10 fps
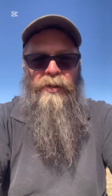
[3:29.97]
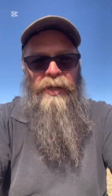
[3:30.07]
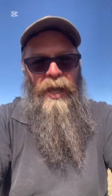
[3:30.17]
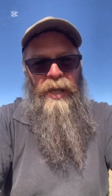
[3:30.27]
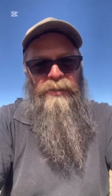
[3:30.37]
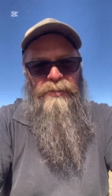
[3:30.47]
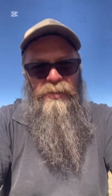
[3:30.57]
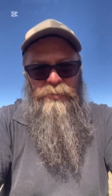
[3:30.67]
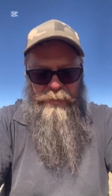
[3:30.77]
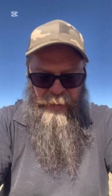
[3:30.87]
yard and
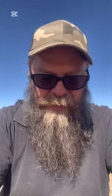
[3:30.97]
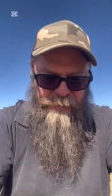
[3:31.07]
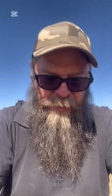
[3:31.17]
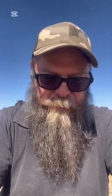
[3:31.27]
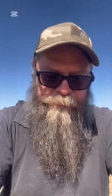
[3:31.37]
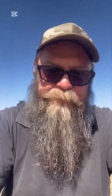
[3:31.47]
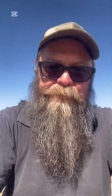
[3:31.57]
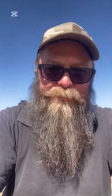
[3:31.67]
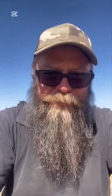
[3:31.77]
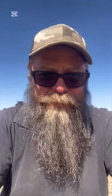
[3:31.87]
stuff like that. So
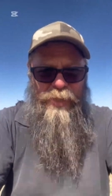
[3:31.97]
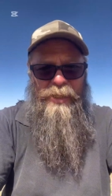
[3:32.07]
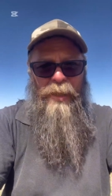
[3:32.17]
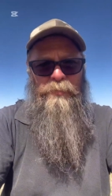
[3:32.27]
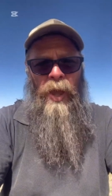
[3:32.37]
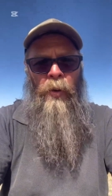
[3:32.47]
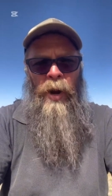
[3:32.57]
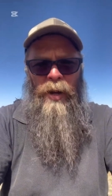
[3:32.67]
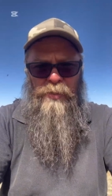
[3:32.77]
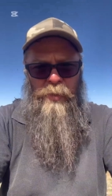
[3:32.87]
yep, no
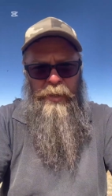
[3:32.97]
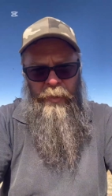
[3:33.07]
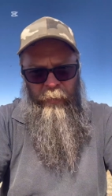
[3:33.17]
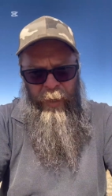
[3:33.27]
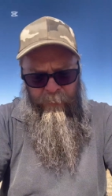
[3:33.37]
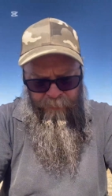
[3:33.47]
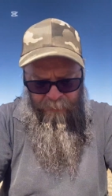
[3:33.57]
worries, working away.